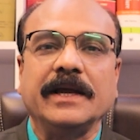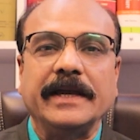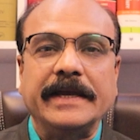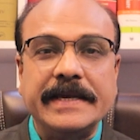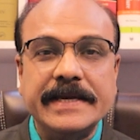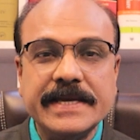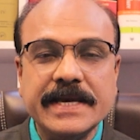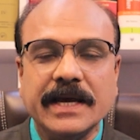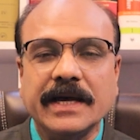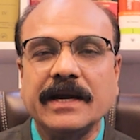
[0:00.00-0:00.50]

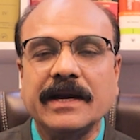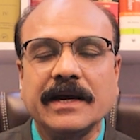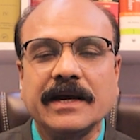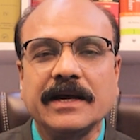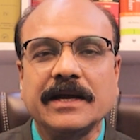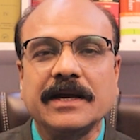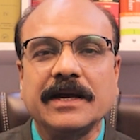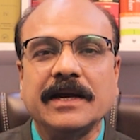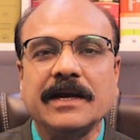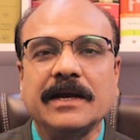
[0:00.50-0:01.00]
Here,
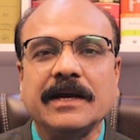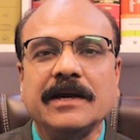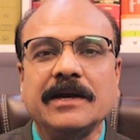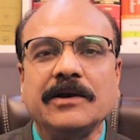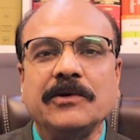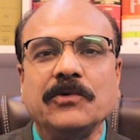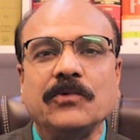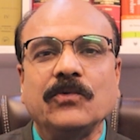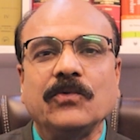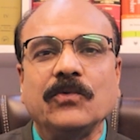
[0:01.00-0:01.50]

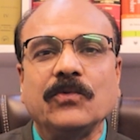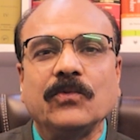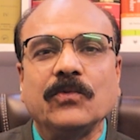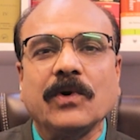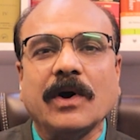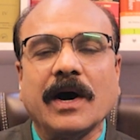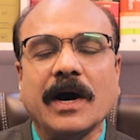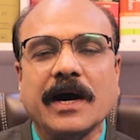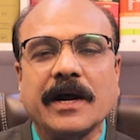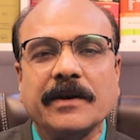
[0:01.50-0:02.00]

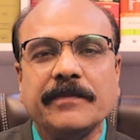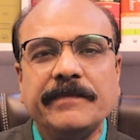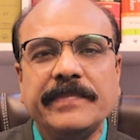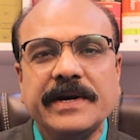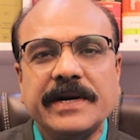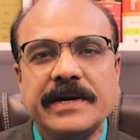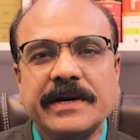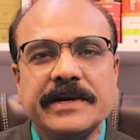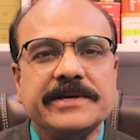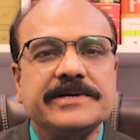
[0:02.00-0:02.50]

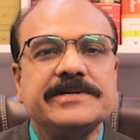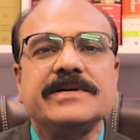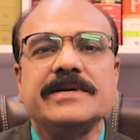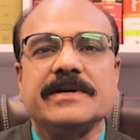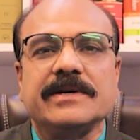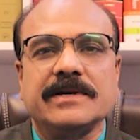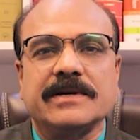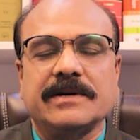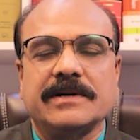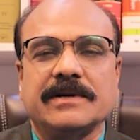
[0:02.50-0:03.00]

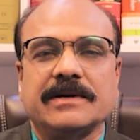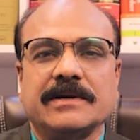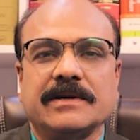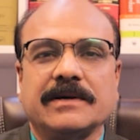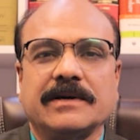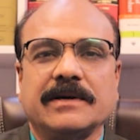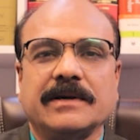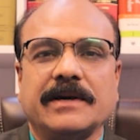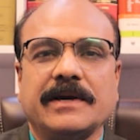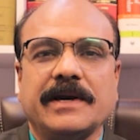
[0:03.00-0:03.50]
Arbitration
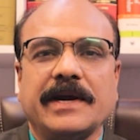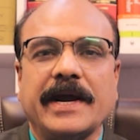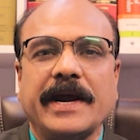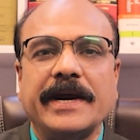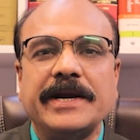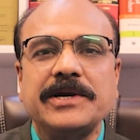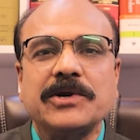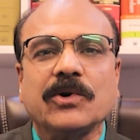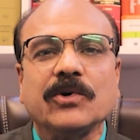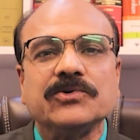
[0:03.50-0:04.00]

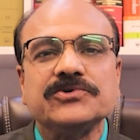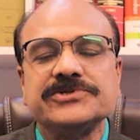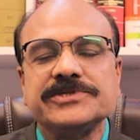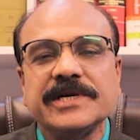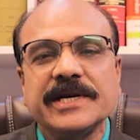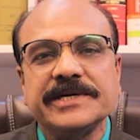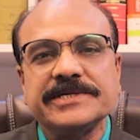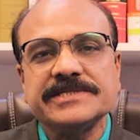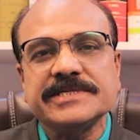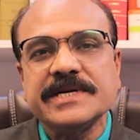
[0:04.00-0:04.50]
and
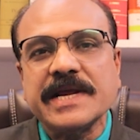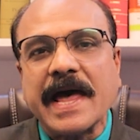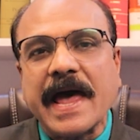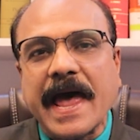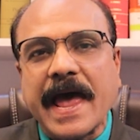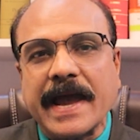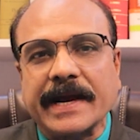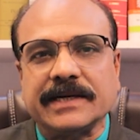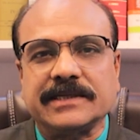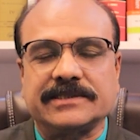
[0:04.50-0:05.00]
Conciliation
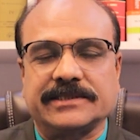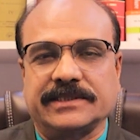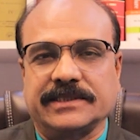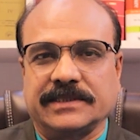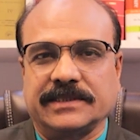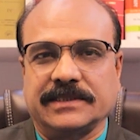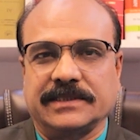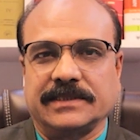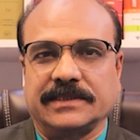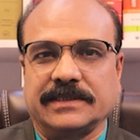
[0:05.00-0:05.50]
Act.
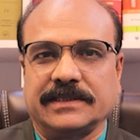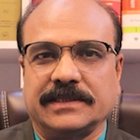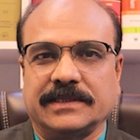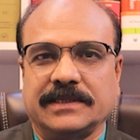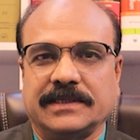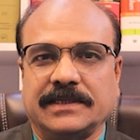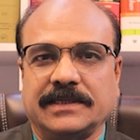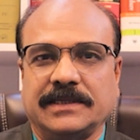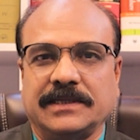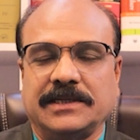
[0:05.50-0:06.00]

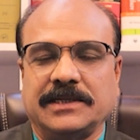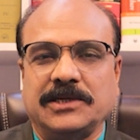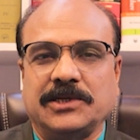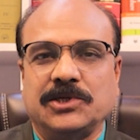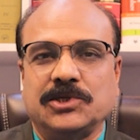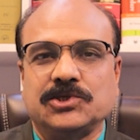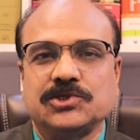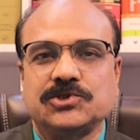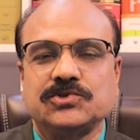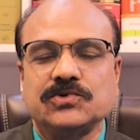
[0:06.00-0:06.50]

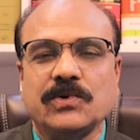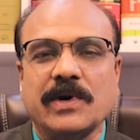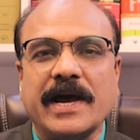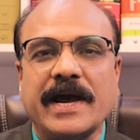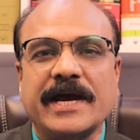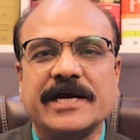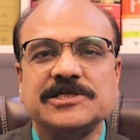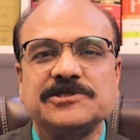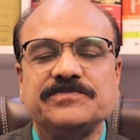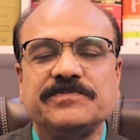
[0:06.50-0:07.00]
So,
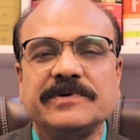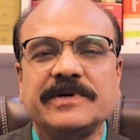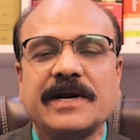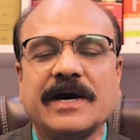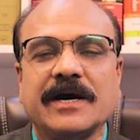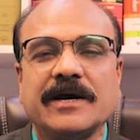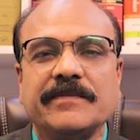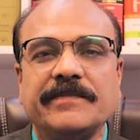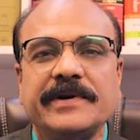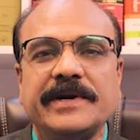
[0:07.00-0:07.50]
as per
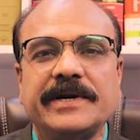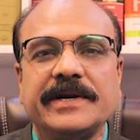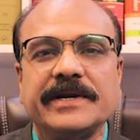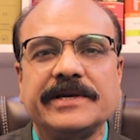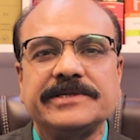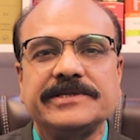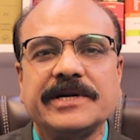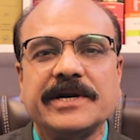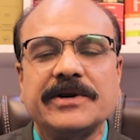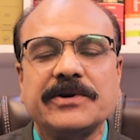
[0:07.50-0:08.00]

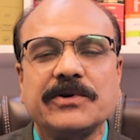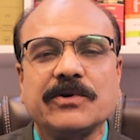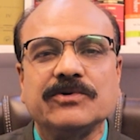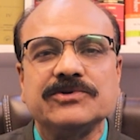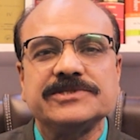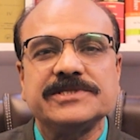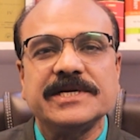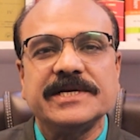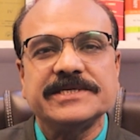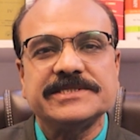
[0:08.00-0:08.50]
Arbitration and
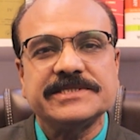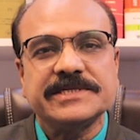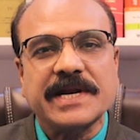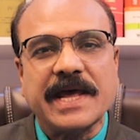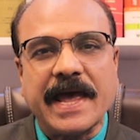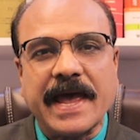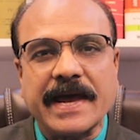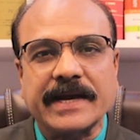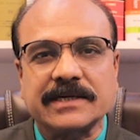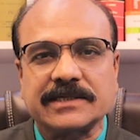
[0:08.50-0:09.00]
Conciliation
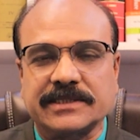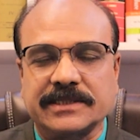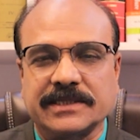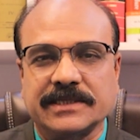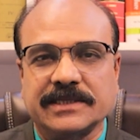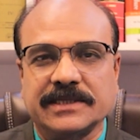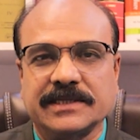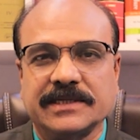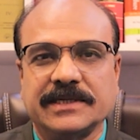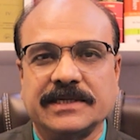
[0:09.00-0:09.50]
Act,
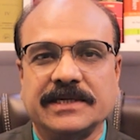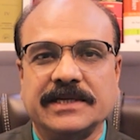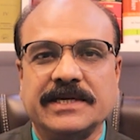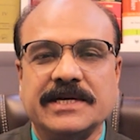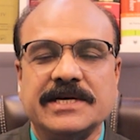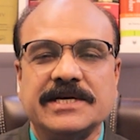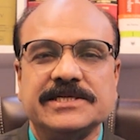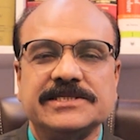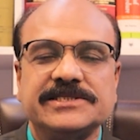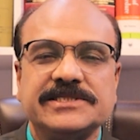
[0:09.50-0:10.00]

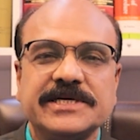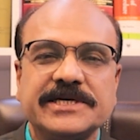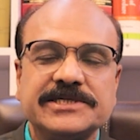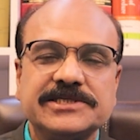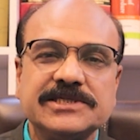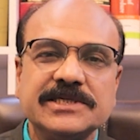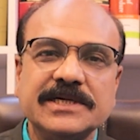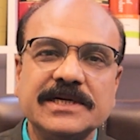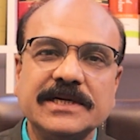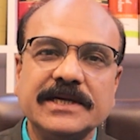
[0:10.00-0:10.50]

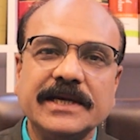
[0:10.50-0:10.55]
Section